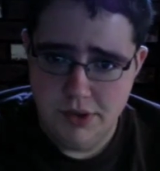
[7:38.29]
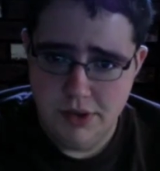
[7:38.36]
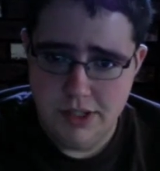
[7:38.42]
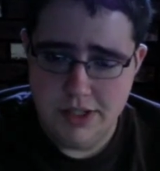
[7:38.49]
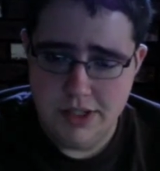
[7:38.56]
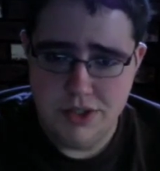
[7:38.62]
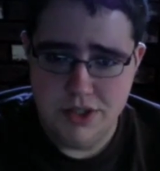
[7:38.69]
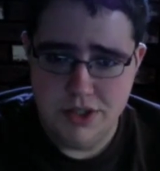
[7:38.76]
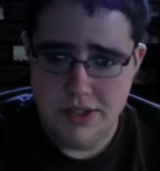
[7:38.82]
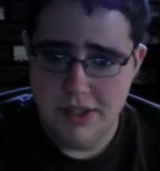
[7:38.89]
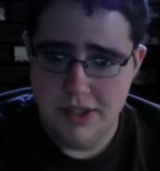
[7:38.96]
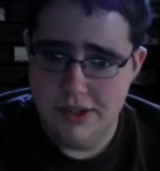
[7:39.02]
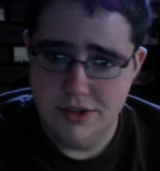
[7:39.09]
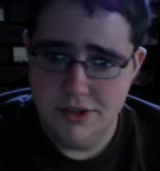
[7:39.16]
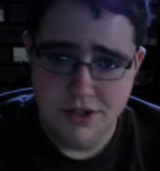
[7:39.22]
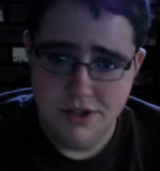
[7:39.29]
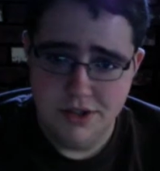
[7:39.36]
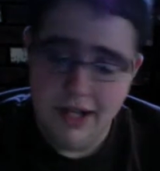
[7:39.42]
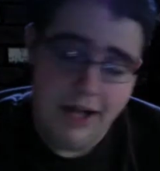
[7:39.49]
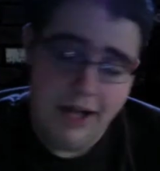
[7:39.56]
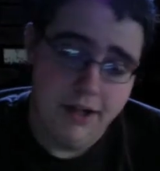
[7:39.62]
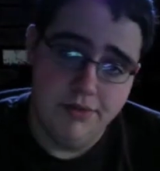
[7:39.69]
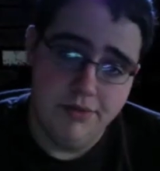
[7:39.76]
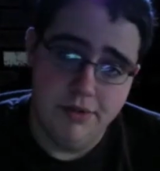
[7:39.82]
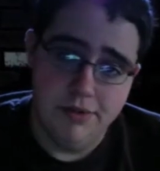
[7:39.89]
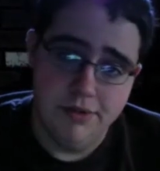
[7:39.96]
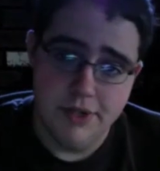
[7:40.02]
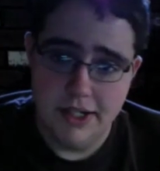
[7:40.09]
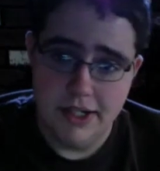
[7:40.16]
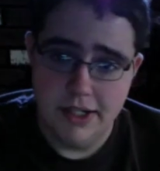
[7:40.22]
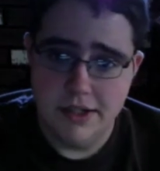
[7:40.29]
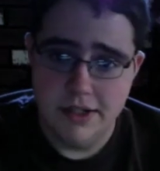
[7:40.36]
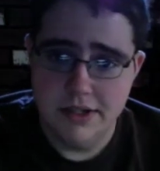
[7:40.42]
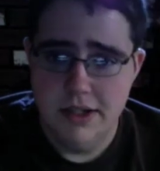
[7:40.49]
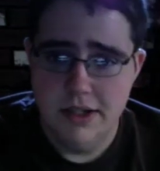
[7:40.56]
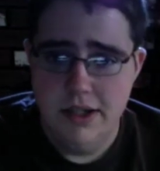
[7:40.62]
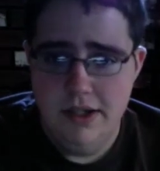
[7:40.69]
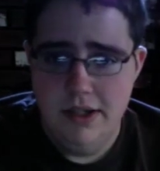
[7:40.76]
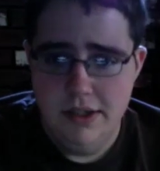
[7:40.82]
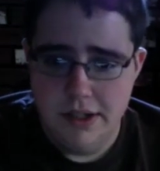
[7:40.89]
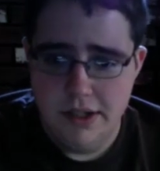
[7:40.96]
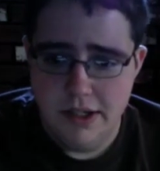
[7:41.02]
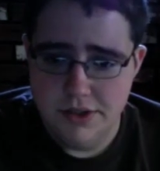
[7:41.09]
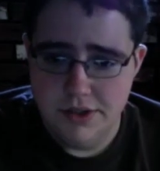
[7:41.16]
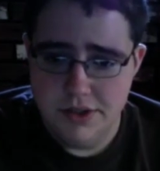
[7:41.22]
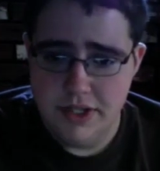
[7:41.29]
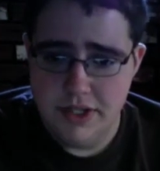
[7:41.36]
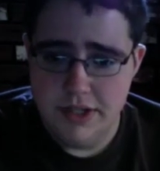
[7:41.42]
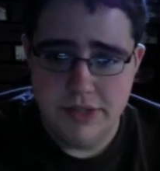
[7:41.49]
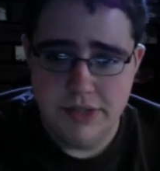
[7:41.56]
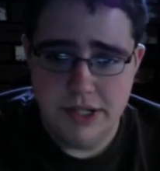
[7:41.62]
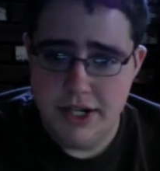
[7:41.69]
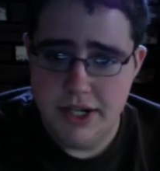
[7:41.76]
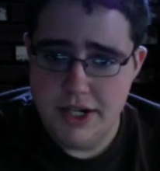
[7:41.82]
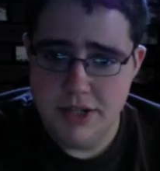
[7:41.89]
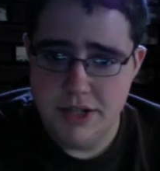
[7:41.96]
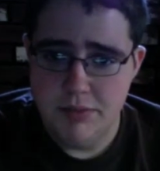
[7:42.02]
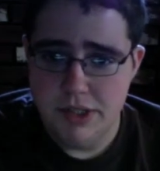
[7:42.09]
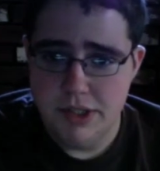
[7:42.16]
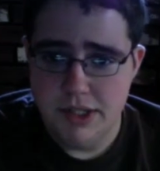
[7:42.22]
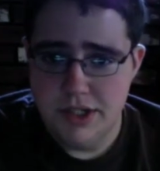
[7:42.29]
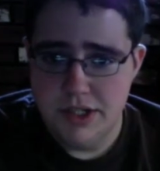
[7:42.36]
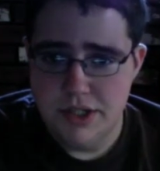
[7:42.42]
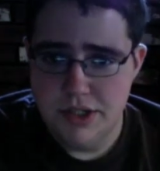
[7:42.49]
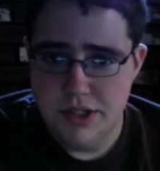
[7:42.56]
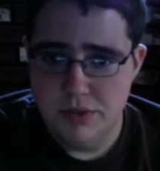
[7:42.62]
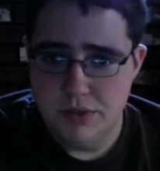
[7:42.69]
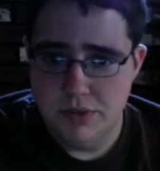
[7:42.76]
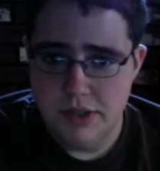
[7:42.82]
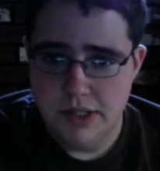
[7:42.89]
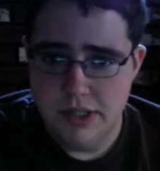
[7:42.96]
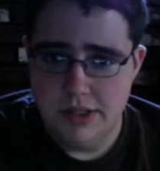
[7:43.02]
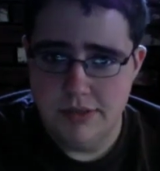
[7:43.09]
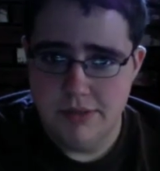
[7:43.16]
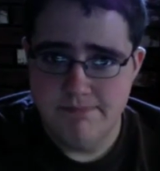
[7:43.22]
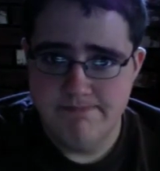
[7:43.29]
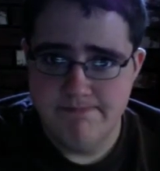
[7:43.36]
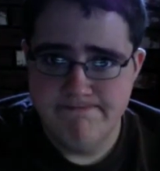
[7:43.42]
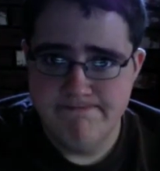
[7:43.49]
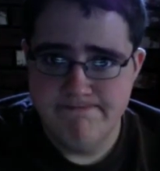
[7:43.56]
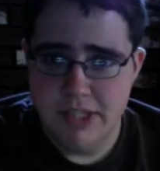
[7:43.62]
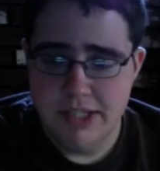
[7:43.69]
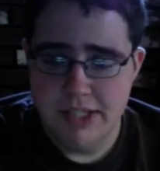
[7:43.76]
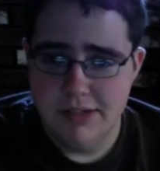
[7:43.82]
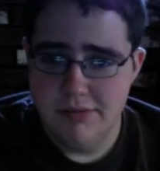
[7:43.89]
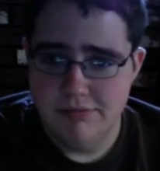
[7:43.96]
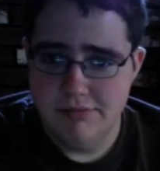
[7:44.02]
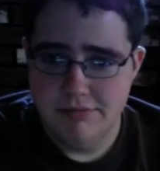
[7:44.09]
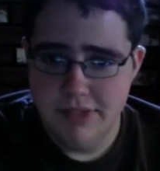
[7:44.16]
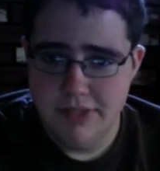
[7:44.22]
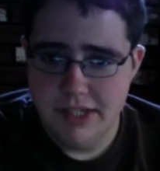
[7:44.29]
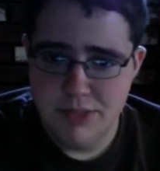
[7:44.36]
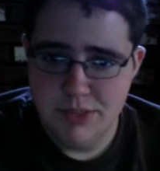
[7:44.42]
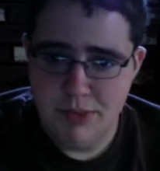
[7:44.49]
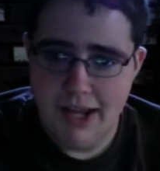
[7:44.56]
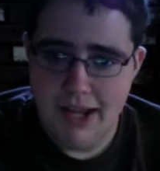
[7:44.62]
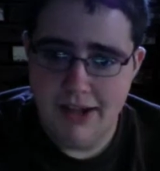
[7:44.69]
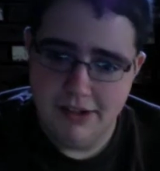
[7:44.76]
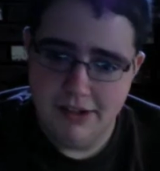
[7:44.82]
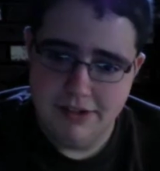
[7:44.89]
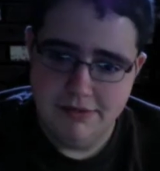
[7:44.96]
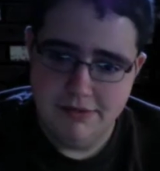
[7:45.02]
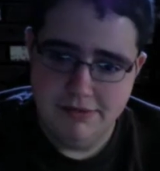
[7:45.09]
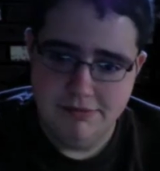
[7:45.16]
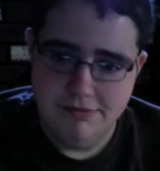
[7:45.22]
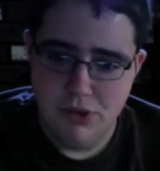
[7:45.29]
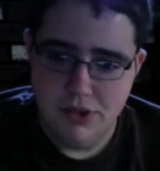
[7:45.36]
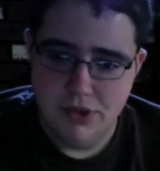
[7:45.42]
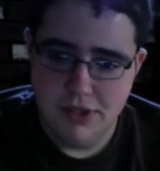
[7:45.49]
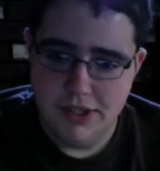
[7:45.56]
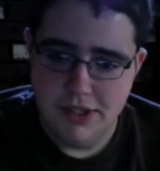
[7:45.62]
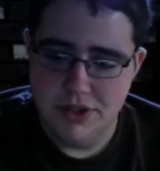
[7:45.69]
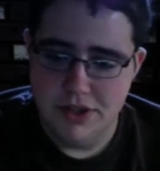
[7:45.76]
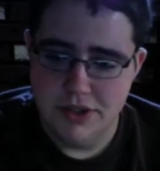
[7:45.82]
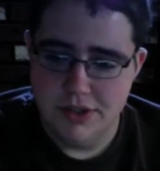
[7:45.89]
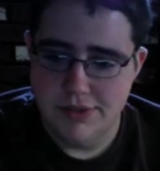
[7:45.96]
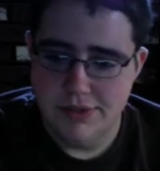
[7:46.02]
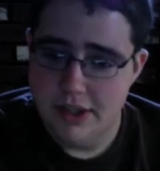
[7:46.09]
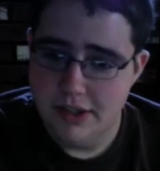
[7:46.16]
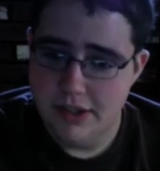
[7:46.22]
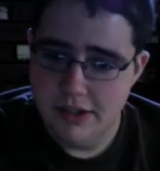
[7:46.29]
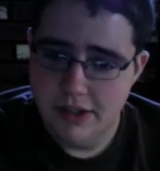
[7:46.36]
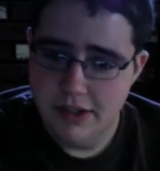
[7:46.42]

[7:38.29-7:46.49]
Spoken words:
It's just that there's not enough of it, I guess. There's a lot of variation, but they just don't. They didn't expand it more than they should have, I think.